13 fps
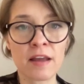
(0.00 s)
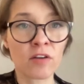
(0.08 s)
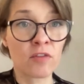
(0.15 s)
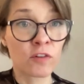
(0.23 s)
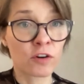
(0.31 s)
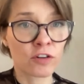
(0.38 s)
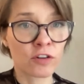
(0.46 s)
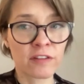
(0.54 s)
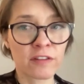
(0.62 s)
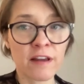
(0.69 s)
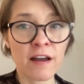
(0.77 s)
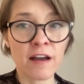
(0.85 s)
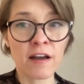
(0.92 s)
First,
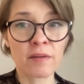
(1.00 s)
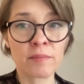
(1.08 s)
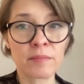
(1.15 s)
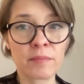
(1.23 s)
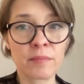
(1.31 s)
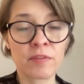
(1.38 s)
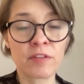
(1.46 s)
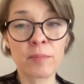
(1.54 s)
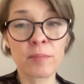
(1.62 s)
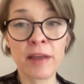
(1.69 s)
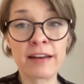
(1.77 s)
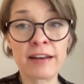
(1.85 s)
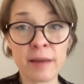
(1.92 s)
the
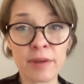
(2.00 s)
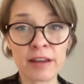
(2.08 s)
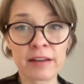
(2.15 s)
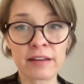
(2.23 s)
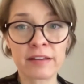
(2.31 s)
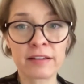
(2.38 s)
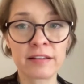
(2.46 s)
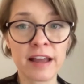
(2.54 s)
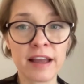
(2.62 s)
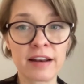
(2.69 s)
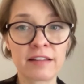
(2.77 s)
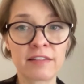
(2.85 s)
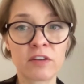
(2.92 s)
pandemic
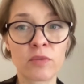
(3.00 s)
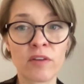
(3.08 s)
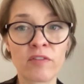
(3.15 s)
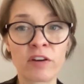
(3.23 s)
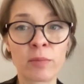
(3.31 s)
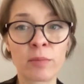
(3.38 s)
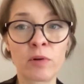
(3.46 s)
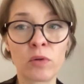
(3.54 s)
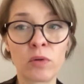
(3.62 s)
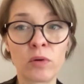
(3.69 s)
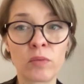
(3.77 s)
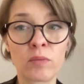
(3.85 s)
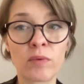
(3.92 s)
and its
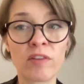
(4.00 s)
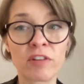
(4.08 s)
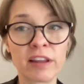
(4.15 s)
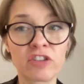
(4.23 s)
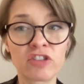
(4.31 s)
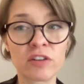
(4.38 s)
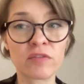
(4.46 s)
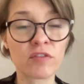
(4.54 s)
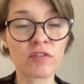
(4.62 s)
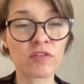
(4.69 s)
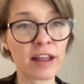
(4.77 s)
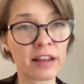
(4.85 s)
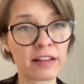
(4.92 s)
irrevocable revelation of the
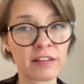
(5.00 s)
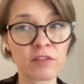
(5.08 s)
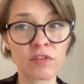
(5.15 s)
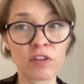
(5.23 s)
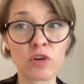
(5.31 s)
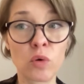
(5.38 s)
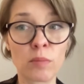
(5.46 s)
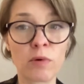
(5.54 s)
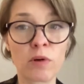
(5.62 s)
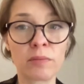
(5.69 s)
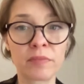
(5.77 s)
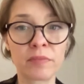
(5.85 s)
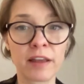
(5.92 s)
violence of the
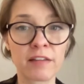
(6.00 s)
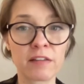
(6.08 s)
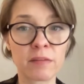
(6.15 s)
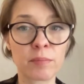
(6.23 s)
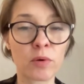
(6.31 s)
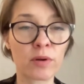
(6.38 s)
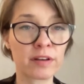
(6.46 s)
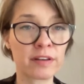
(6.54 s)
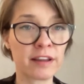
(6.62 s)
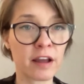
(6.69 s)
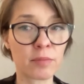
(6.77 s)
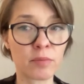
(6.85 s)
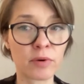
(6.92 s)
normal, as poet
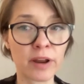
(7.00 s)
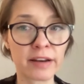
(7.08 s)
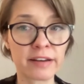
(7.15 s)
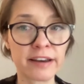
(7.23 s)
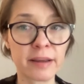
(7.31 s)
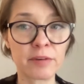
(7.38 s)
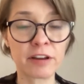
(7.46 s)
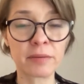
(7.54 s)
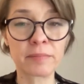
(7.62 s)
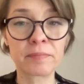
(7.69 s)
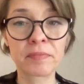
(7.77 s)
Dion Brand named it.